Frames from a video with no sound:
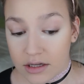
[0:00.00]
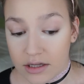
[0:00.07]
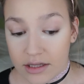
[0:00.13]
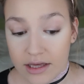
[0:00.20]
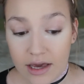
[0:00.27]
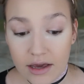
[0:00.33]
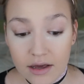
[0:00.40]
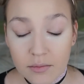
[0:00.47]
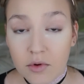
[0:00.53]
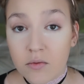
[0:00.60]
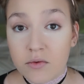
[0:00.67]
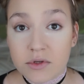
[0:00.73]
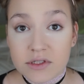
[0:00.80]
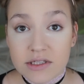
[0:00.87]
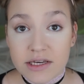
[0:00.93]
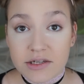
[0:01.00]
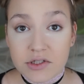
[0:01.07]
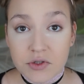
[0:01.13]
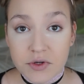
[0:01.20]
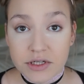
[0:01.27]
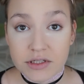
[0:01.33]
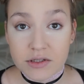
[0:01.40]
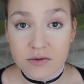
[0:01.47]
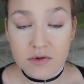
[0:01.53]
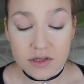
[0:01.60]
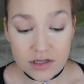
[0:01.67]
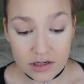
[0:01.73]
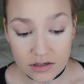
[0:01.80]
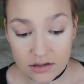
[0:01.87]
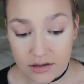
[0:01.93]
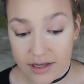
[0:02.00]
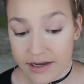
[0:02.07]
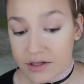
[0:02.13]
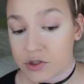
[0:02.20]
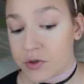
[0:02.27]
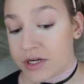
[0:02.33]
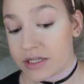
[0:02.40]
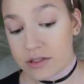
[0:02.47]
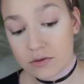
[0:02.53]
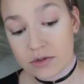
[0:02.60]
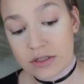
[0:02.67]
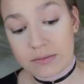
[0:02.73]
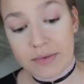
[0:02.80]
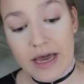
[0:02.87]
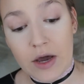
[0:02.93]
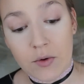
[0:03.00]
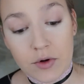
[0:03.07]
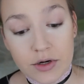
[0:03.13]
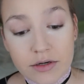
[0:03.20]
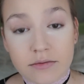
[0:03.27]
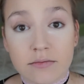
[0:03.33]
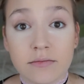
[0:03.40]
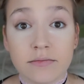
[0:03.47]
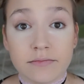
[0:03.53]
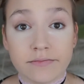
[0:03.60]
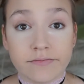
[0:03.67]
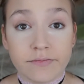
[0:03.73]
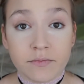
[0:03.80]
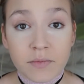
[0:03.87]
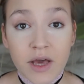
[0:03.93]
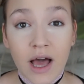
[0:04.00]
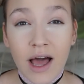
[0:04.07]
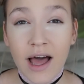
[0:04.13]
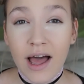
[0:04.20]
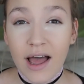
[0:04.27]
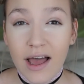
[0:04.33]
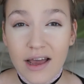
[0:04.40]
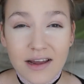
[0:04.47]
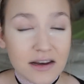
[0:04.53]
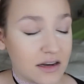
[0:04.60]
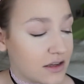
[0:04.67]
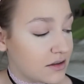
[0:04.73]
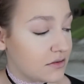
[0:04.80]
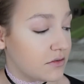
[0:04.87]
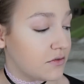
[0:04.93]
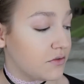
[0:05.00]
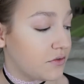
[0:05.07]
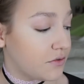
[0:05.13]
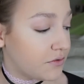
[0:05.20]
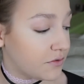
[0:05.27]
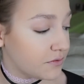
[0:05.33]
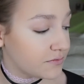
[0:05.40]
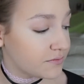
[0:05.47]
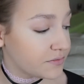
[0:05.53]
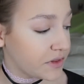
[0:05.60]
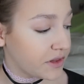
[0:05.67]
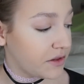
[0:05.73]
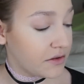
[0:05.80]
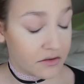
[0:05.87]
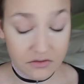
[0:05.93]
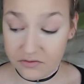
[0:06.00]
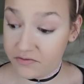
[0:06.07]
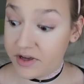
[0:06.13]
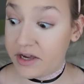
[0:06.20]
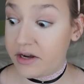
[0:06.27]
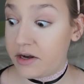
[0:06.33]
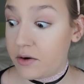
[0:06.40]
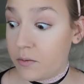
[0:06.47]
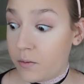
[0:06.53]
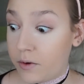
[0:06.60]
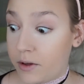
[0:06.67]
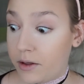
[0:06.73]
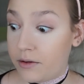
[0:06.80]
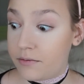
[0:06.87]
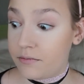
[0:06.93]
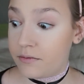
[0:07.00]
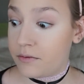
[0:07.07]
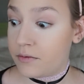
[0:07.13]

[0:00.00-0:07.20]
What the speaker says: yeah, I'm almost like translucent, like a translucent powder. I'm kind of fading away.